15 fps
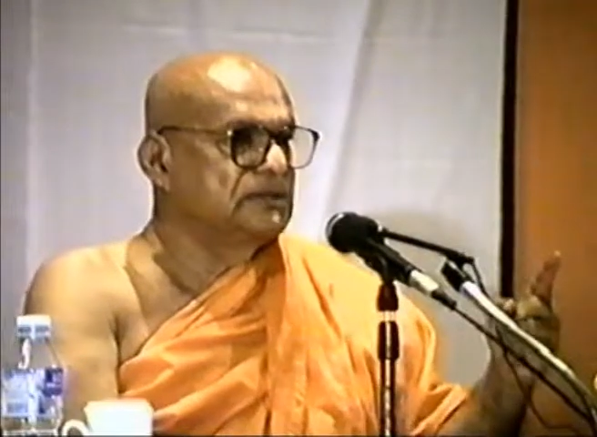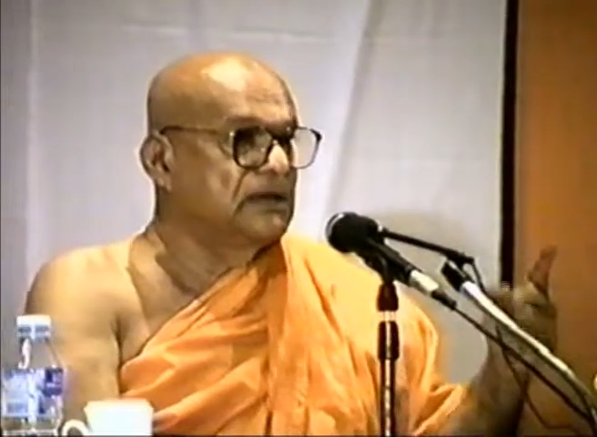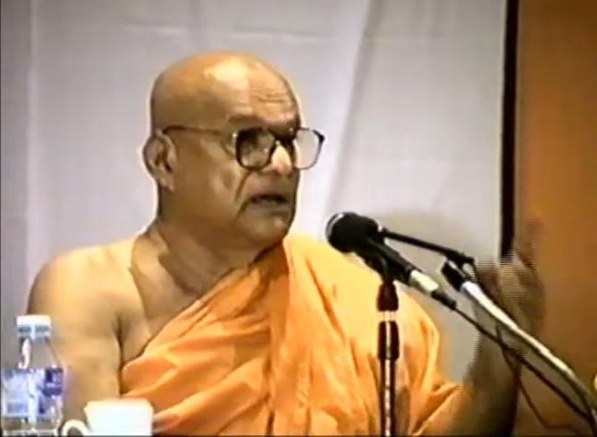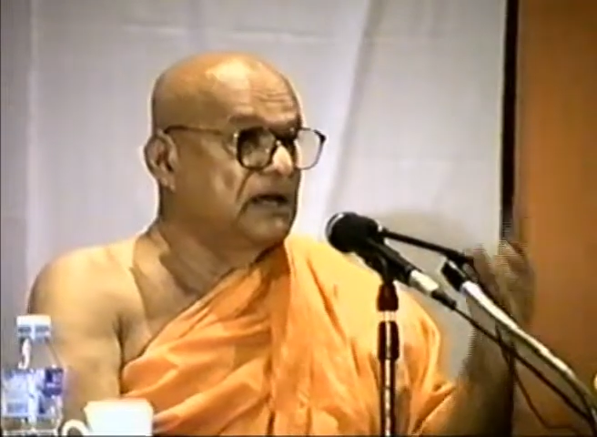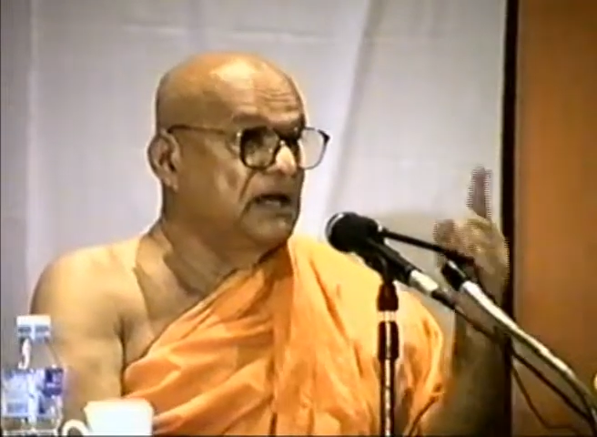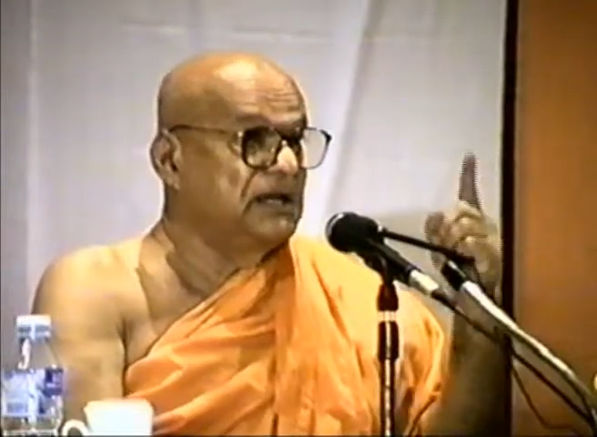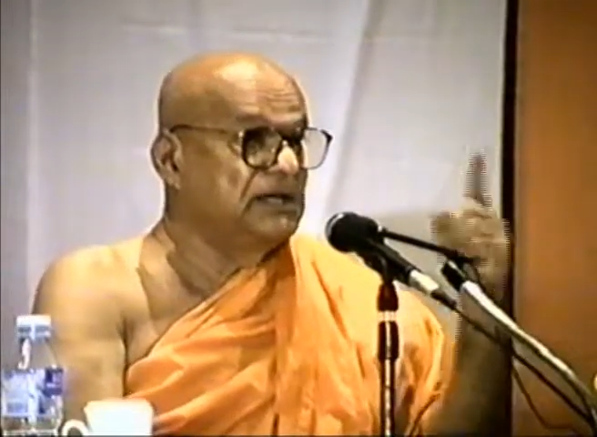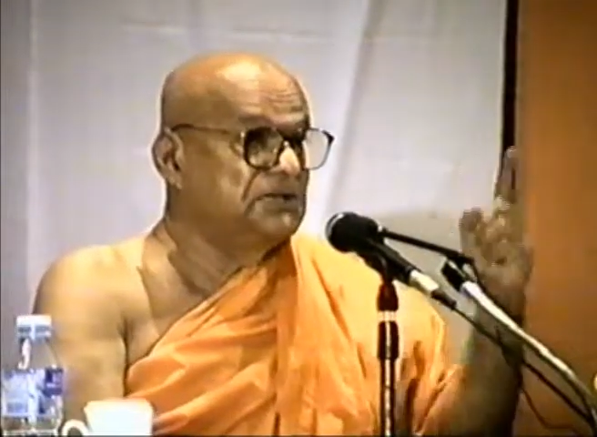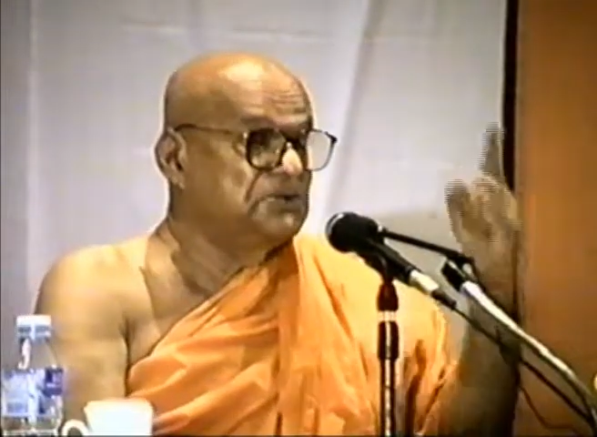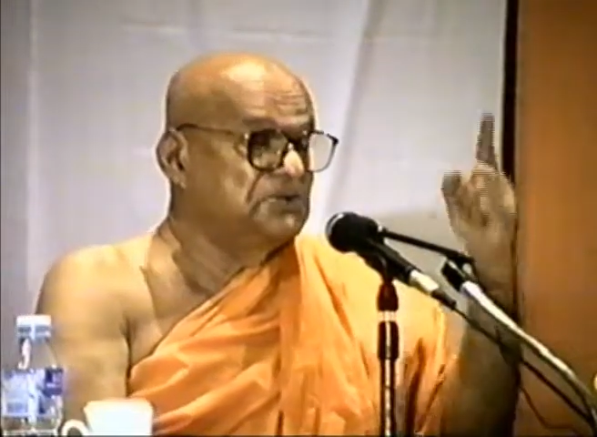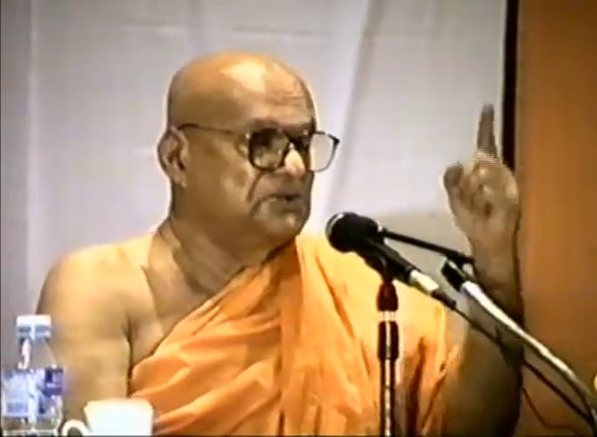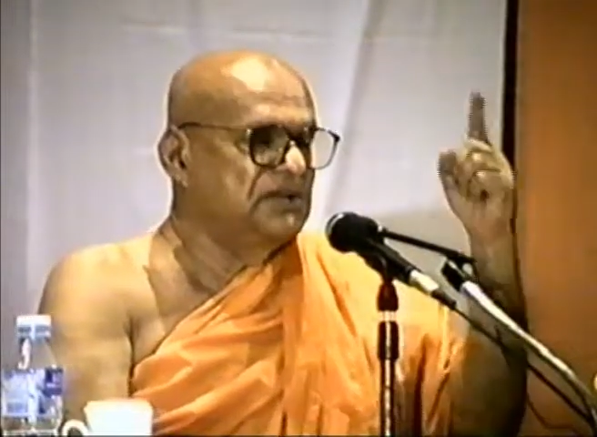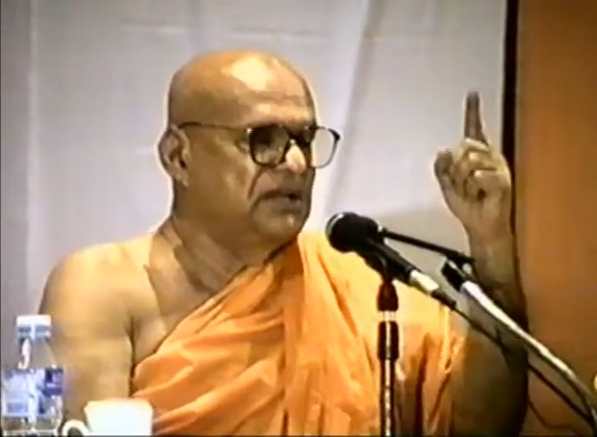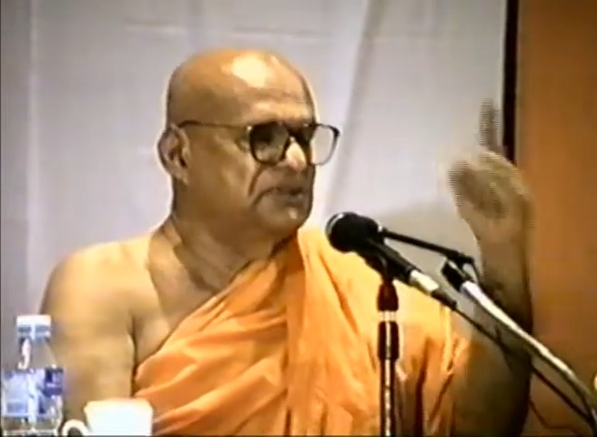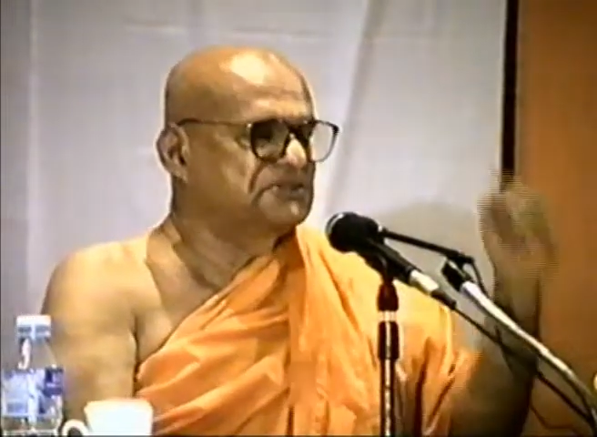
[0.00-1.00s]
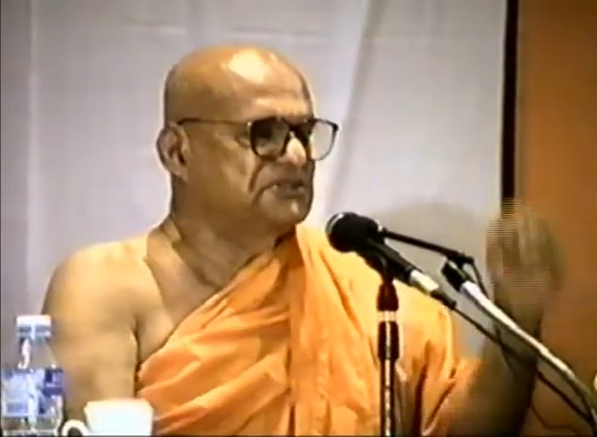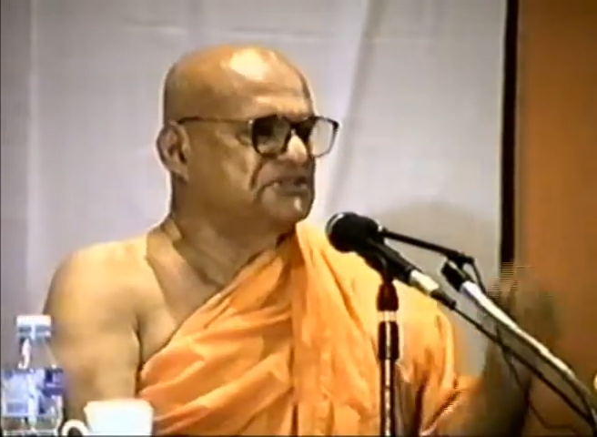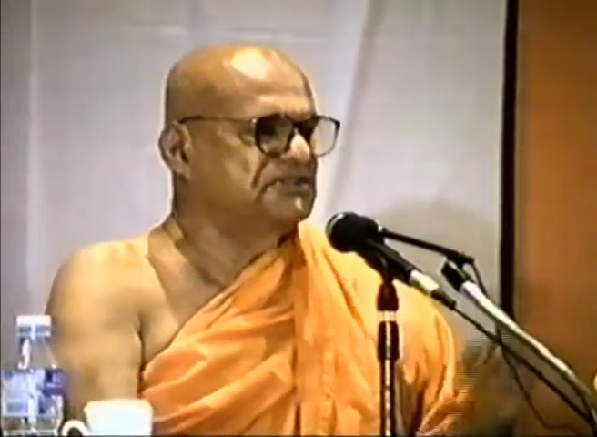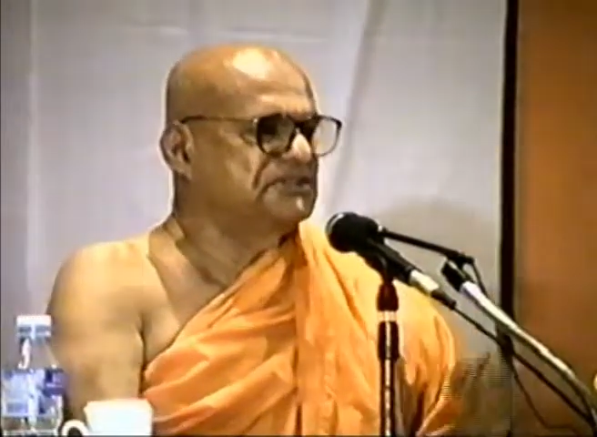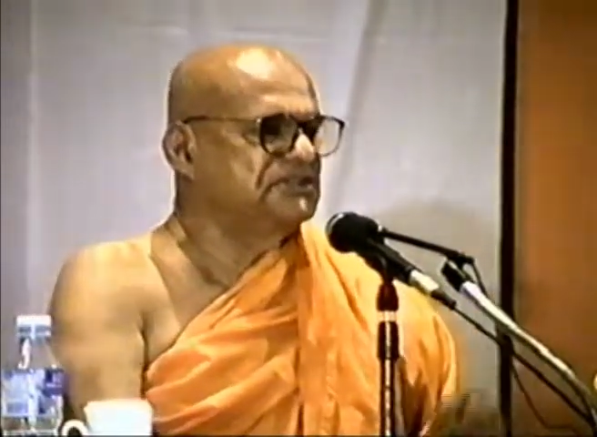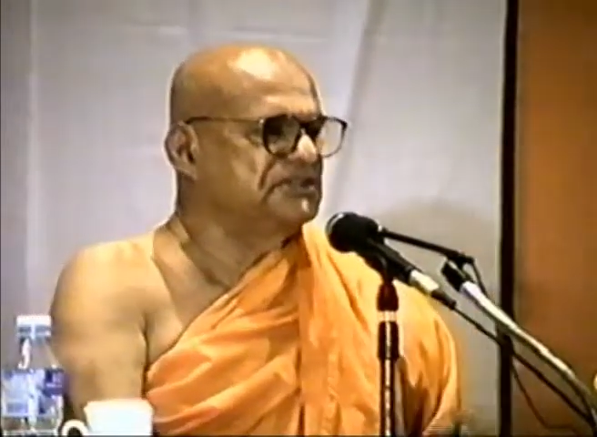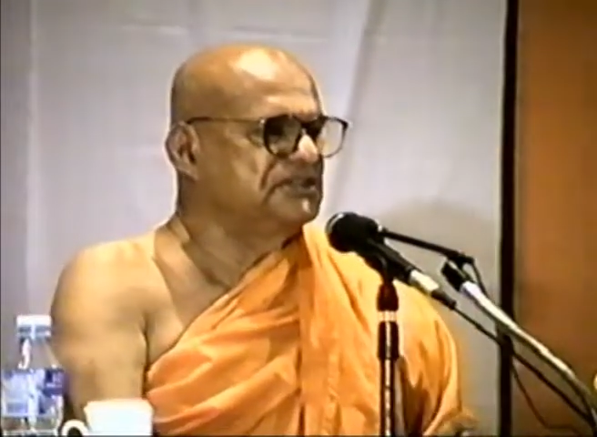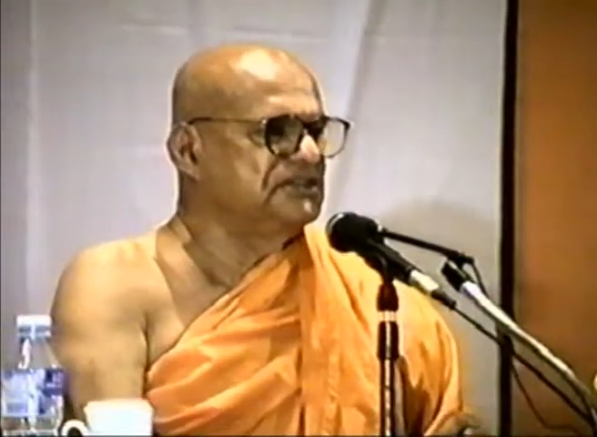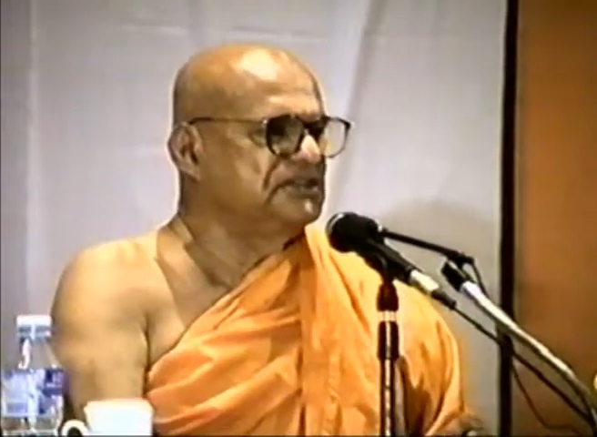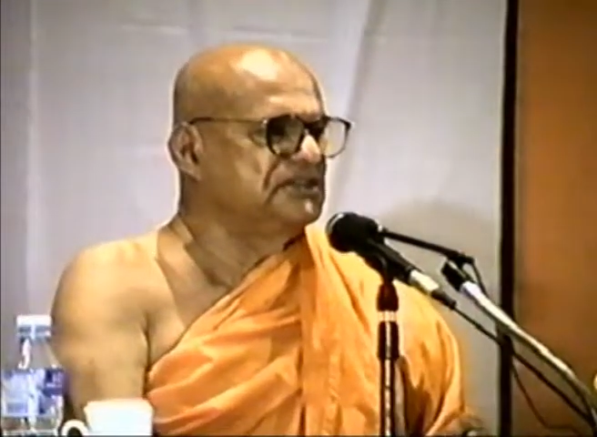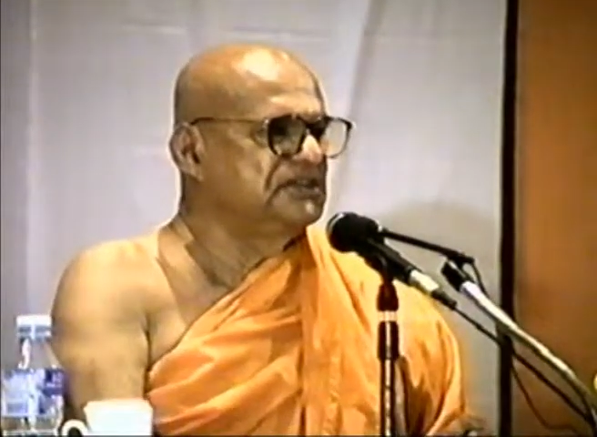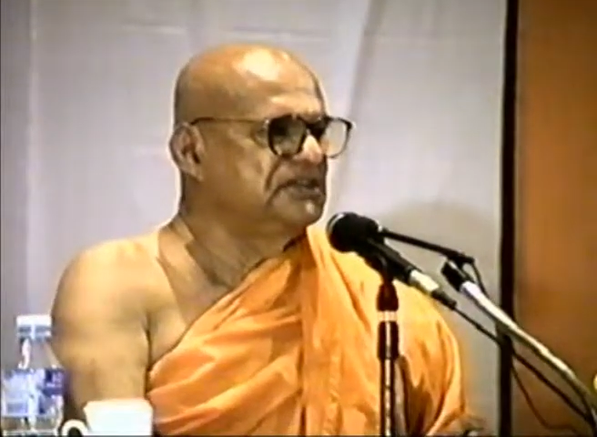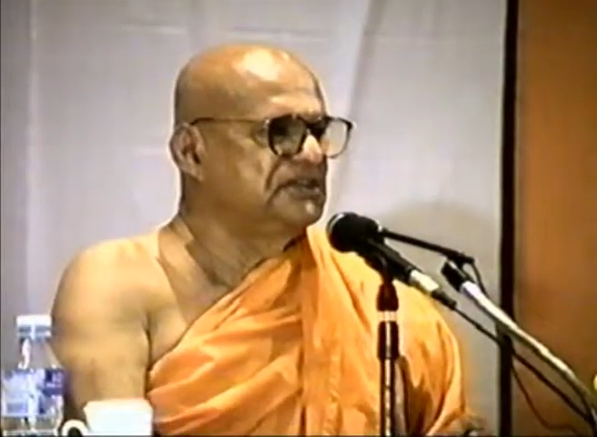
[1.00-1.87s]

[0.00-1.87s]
hydroelectricity